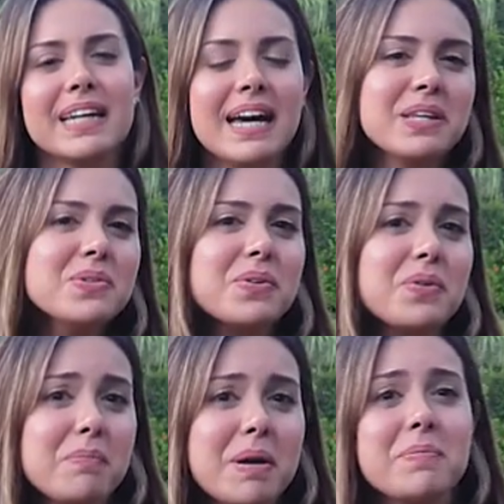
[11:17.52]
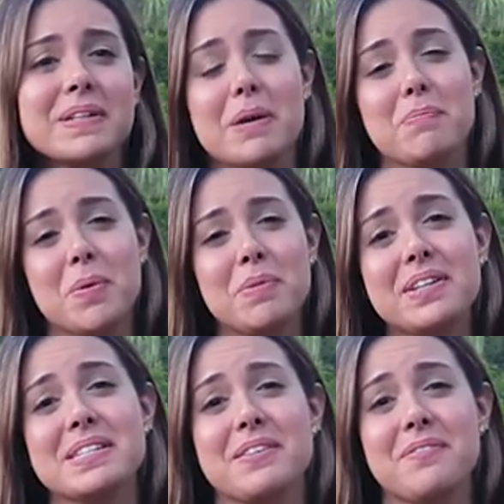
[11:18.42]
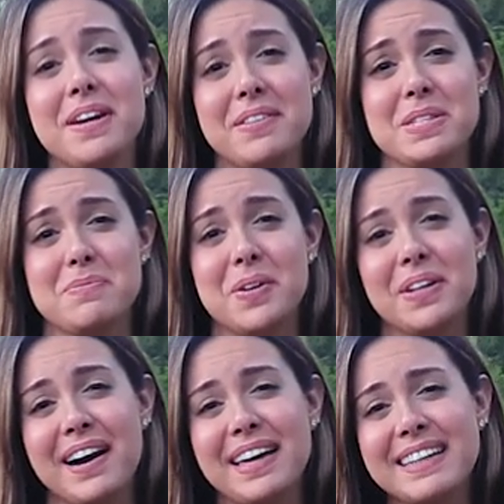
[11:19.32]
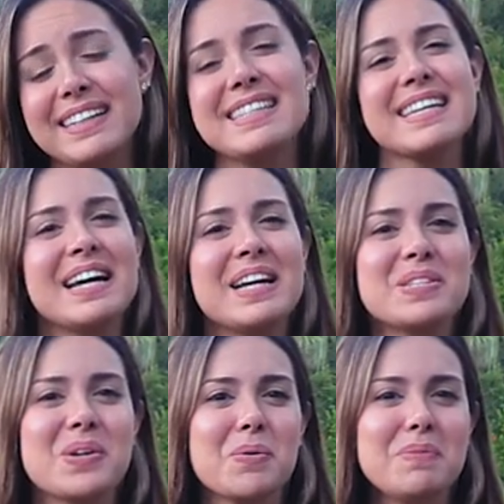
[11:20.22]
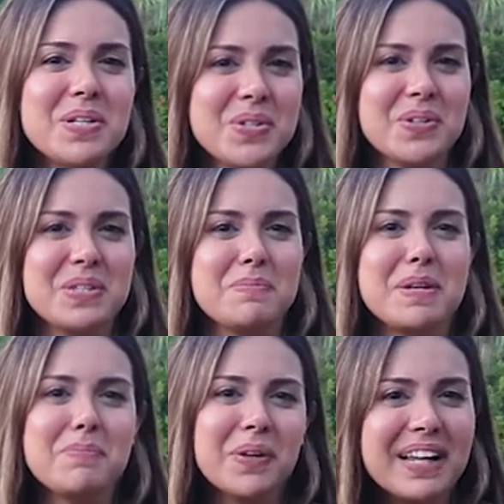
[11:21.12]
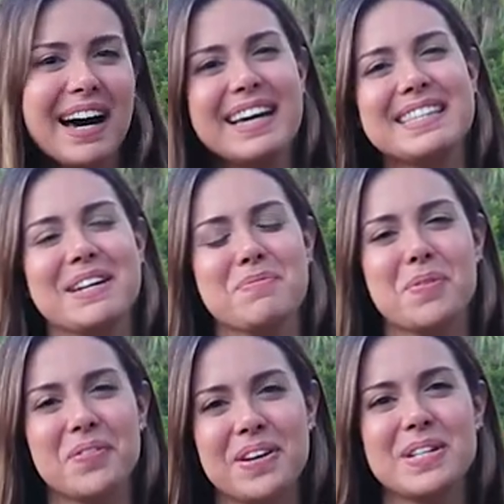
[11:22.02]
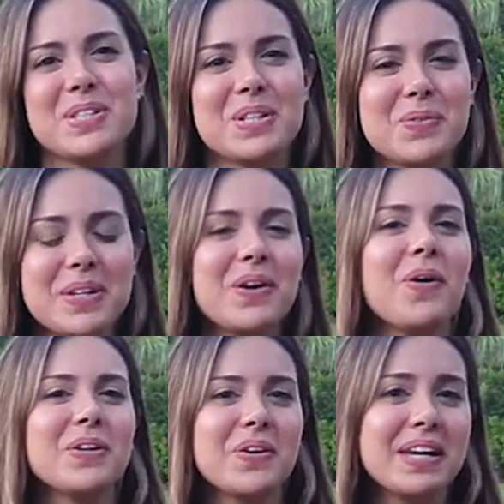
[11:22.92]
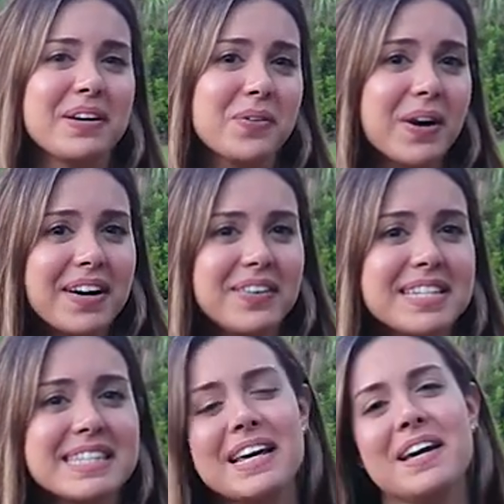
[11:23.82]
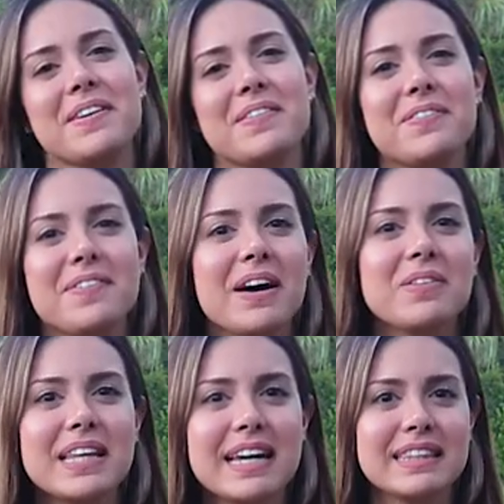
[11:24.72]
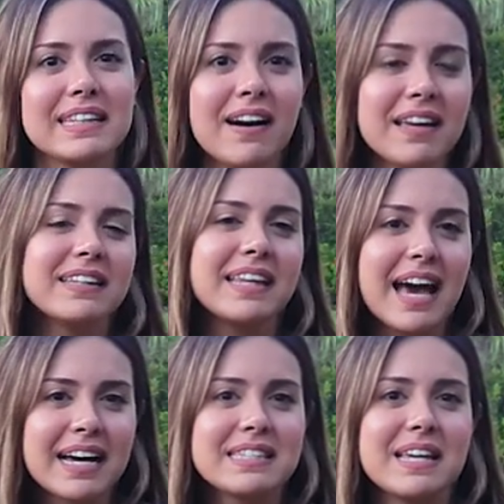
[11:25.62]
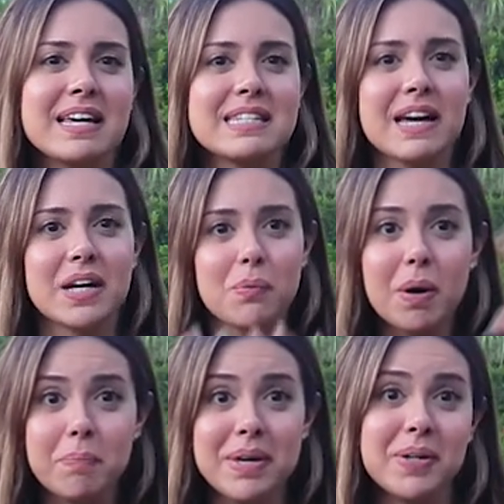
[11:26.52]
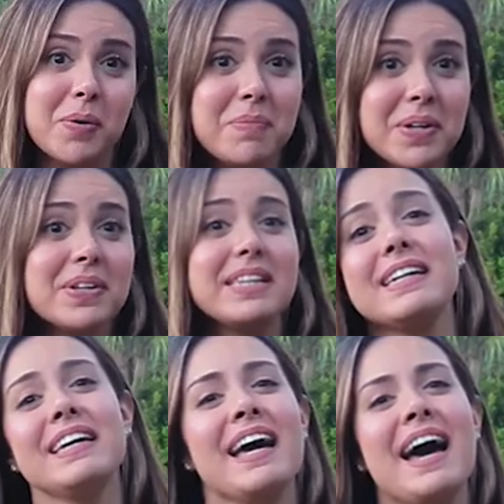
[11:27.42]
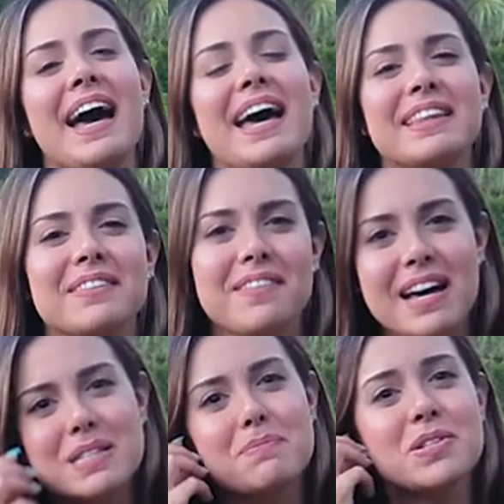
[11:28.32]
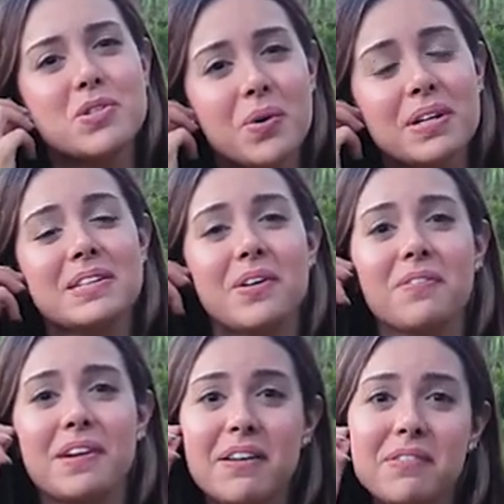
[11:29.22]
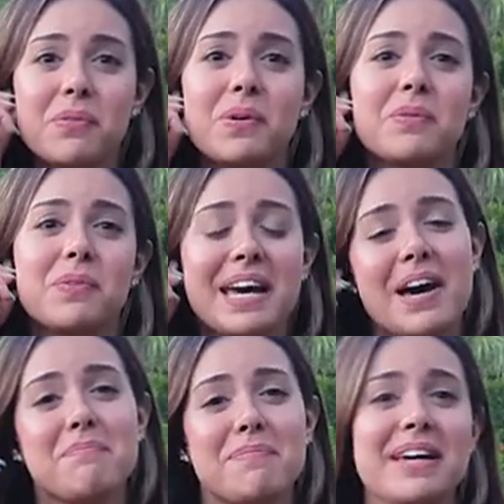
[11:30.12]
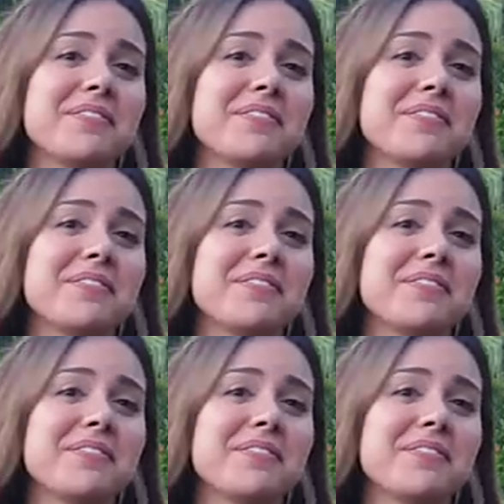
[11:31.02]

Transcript: And also remember that Bermuda is a very small island, so be sure to be polite and professional with all your inquiries. We found that the island acts as like a one big community, and the vast majority of everyone we have met